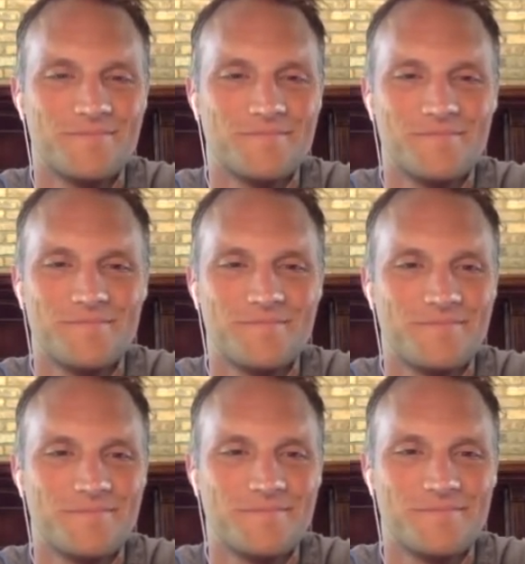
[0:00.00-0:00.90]

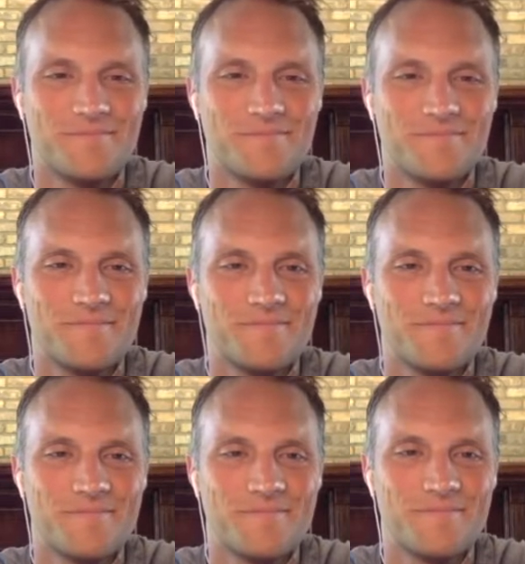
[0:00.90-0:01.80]

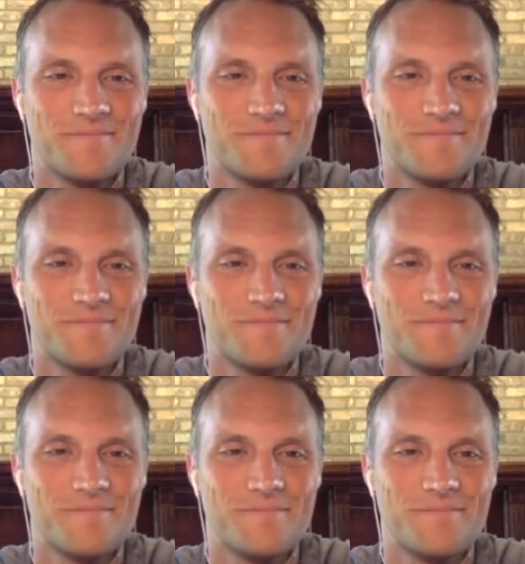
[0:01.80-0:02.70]

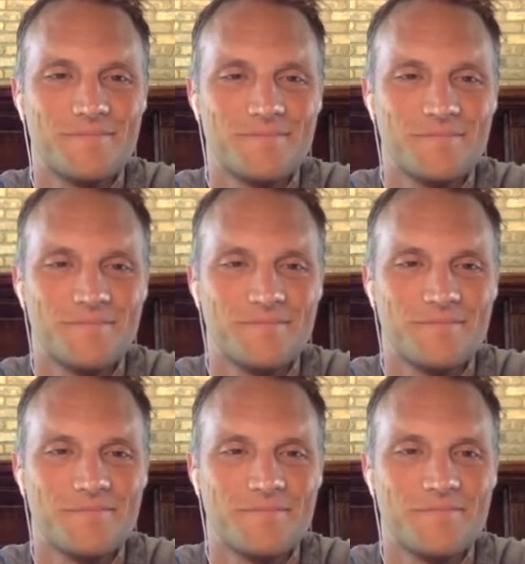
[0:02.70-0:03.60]

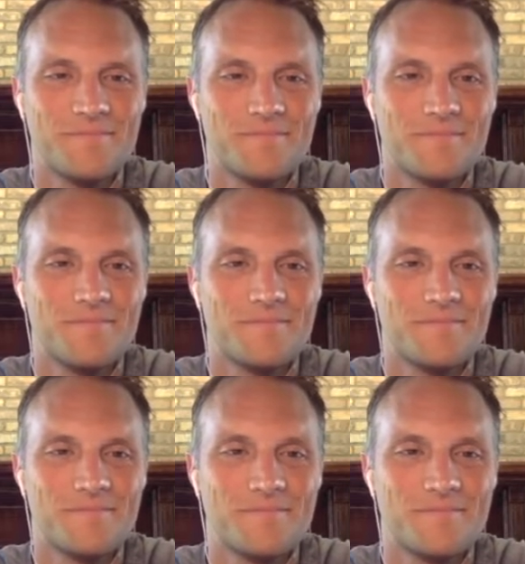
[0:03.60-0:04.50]

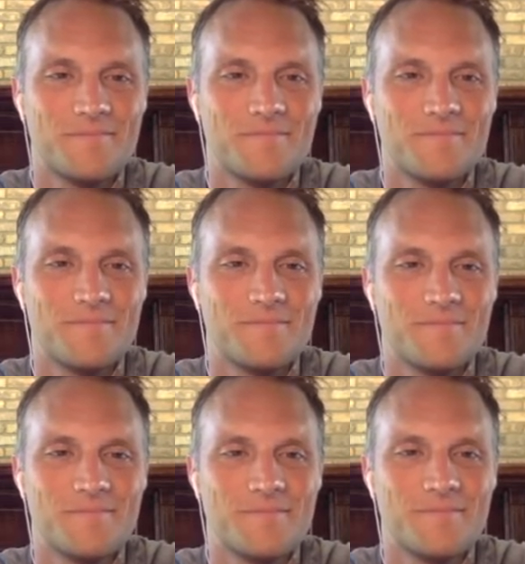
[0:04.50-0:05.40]

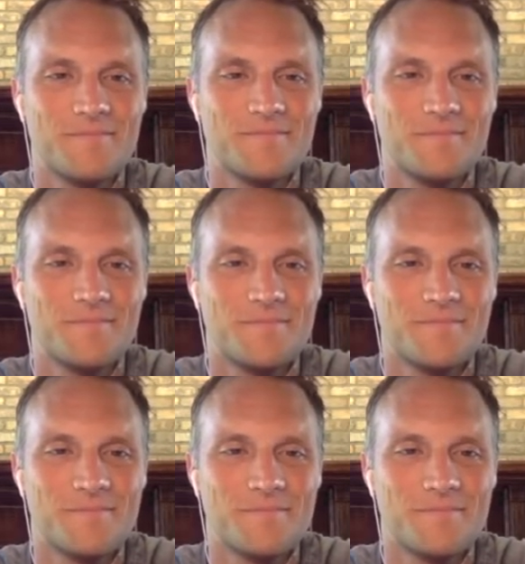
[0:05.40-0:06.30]

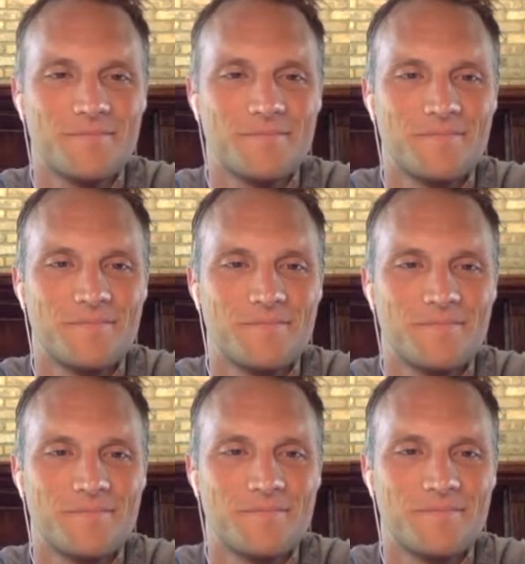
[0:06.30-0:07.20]

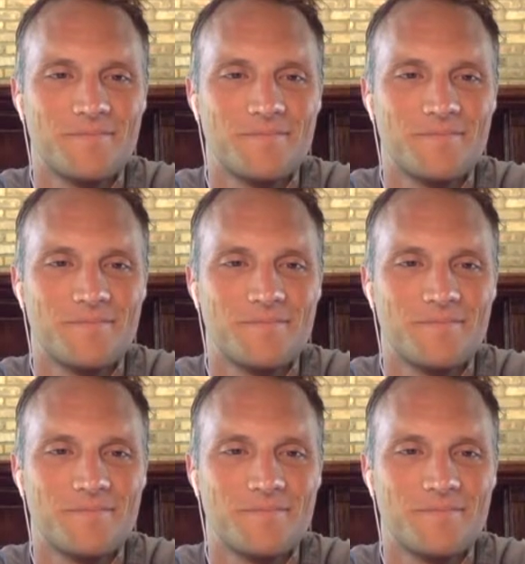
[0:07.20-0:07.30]
(not speaking)